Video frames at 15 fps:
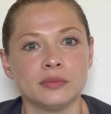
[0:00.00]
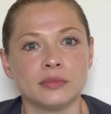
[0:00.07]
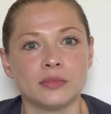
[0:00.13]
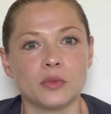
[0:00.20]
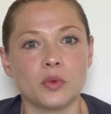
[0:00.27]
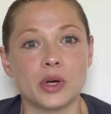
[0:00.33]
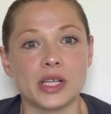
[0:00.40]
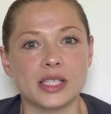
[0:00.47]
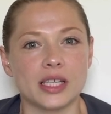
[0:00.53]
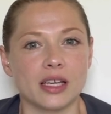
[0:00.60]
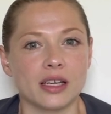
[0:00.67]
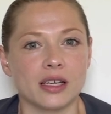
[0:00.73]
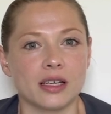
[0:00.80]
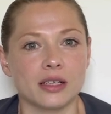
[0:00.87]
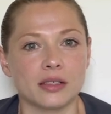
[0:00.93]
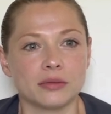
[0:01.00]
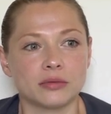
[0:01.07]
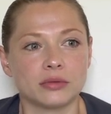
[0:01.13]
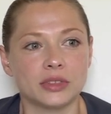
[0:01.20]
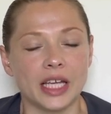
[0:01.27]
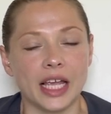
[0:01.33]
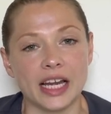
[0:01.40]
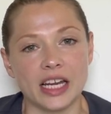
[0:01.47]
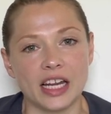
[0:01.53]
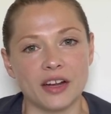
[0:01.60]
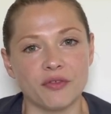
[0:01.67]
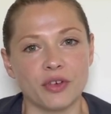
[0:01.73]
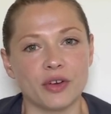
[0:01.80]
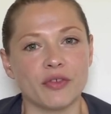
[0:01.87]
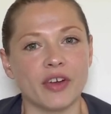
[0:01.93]
was a
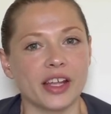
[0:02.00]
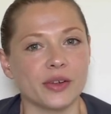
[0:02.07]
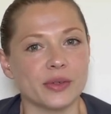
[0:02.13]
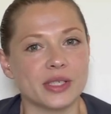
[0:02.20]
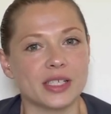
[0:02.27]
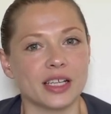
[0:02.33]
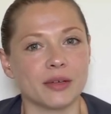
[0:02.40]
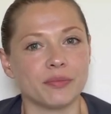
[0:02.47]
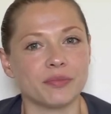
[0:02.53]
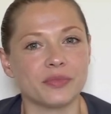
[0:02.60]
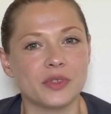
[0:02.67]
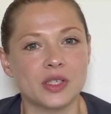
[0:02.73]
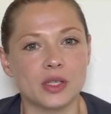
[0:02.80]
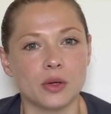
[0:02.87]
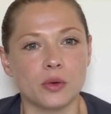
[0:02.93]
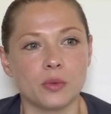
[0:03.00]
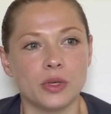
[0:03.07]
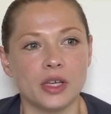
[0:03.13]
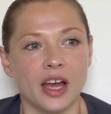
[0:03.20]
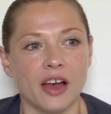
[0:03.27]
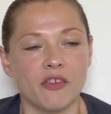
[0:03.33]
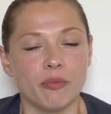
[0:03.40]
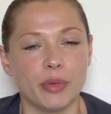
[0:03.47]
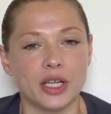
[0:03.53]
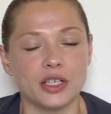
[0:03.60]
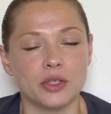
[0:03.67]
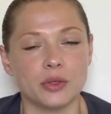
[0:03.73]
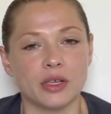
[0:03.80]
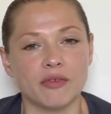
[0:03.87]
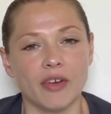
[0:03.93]
candidate for VitalStim. So we have been
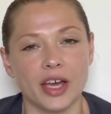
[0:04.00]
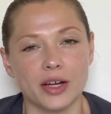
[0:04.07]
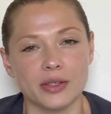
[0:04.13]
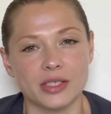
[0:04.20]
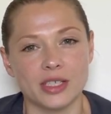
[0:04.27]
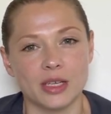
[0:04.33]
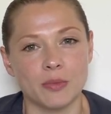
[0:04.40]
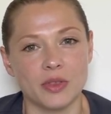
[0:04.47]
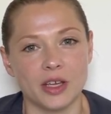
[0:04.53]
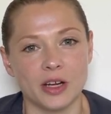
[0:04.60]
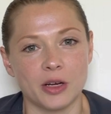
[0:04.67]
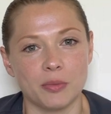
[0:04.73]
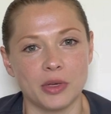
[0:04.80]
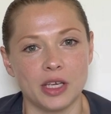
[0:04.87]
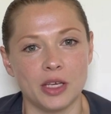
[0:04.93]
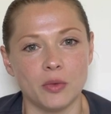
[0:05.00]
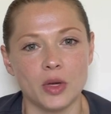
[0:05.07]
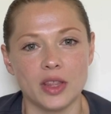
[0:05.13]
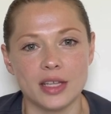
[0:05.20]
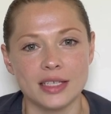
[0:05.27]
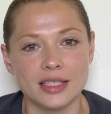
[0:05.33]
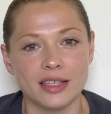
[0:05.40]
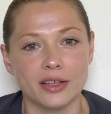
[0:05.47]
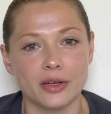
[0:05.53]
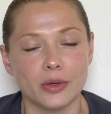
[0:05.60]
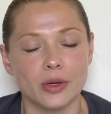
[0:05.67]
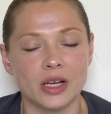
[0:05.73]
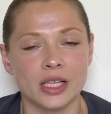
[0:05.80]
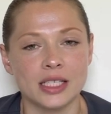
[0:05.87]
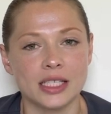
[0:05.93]
doing VitalStim therapy with this little
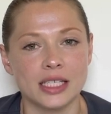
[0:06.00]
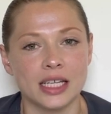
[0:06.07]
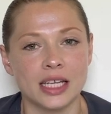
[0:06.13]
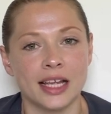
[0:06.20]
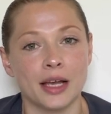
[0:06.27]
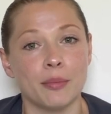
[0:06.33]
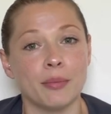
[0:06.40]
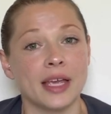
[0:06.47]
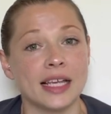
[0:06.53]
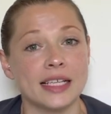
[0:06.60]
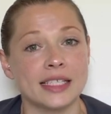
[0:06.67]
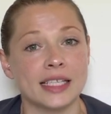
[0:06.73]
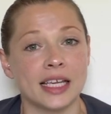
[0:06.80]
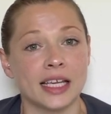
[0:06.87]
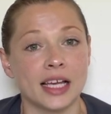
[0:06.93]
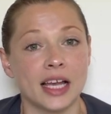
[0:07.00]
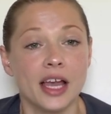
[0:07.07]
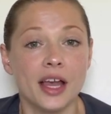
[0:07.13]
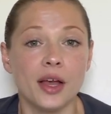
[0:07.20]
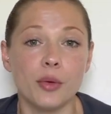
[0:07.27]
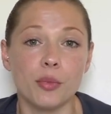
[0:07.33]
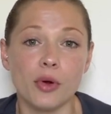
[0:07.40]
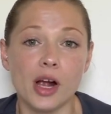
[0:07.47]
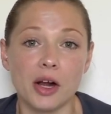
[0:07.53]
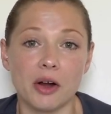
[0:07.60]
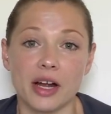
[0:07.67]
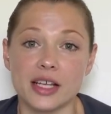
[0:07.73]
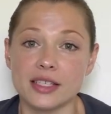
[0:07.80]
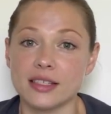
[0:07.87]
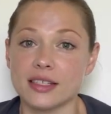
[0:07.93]
one, seeing amazing
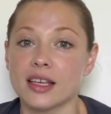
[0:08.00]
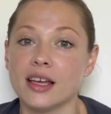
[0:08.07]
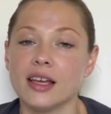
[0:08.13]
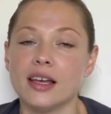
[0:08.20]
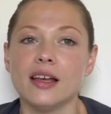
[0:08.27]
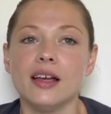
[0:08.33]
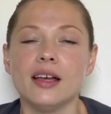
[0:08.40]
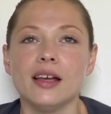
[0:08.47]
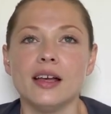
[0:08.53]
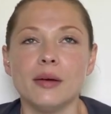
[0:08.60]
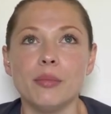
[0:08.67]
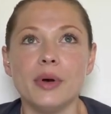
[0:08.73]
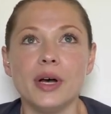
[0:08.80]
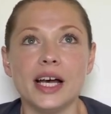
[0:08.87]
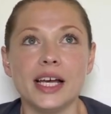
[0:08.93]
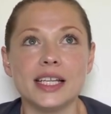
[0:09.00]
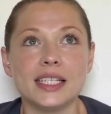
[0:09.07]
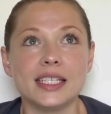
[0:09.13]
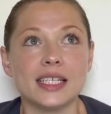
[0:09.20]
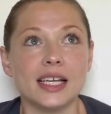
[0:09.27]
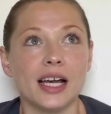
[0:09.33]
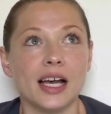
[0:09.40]
progress. But